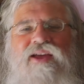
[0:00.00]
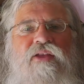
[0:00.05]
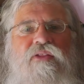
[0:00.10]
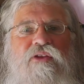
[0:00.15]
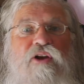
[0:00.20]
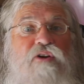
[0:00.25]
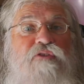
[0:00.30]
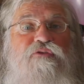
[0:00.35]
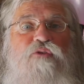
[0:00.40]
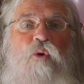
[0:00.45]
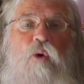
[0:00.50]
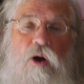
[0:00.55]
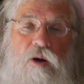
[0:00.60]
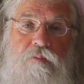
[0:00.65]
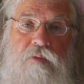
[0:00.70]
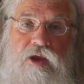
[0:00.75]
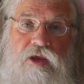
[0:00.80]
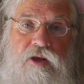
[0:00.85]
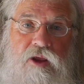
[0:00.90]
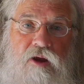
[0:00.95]
There are four
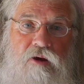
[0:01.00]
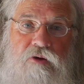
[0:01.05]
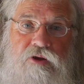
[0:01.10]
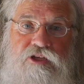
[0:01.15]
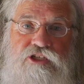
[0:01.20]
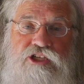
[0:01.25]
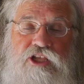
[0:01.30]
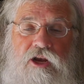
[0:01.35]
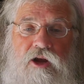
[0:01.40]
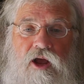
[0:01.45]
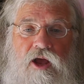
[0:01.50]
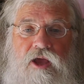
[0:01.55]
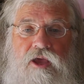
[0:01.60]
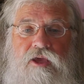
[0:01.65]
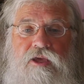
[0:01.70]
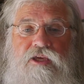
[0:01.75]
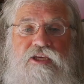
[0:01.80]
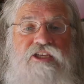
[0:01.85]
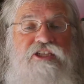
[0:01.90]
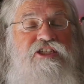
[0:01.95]
main areas that I
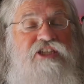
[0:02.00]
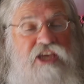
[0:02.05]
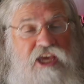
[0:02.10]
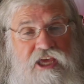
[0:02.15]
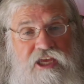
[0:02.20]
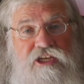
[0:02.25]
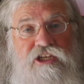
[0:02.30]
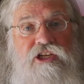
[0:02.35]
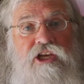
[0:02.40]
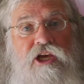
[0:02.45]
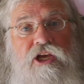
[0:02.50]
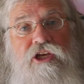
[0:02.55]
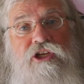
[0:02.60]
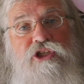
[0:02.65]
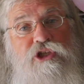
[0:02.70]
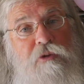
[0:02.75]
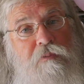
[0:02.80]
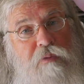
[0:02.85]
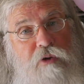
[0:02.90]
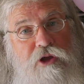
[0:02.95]
intend
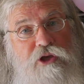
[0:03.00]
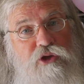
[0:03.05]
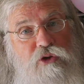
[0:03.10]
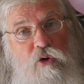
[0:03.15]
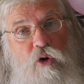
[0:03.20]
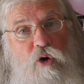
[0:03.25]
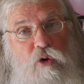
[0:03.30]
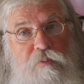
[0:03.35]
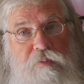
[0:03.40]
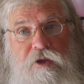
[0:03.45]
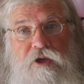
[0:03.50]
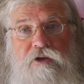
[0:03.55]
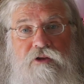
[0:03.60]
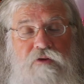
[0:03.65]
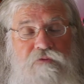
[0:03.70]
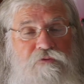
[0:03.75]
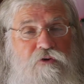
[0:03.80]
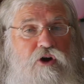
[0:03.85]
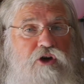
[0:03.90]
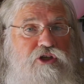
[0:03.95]
to bring you hope in.
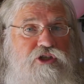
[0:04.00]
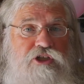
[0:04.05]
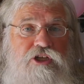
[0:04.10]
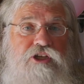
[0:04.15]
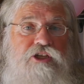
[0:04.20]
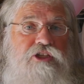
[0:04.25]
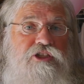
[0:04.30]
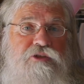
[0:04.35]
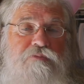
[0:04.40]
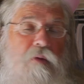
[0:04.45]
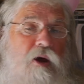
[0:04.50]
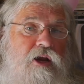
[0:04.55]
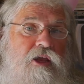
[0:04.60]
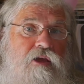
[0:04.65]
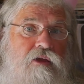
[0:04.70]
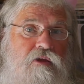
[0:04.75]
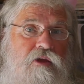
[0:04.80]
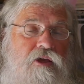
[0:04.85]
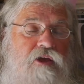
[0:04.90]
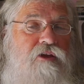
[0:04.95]
The first is
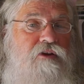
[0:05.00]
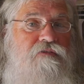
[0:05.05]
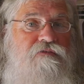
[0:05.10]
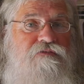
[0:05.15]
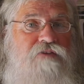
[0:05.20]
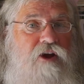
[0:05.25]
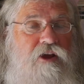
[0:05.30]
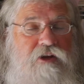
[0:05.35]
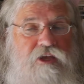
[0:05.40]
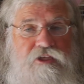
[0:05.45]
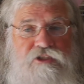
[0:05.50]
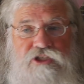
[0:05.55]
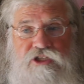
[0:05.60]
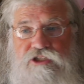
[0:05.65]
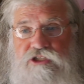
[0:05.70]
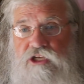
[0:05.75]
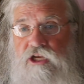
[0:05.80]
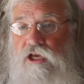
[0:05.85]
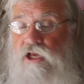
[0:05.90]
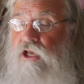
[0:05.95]
money and
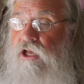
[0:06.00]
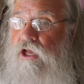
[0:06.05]
finances.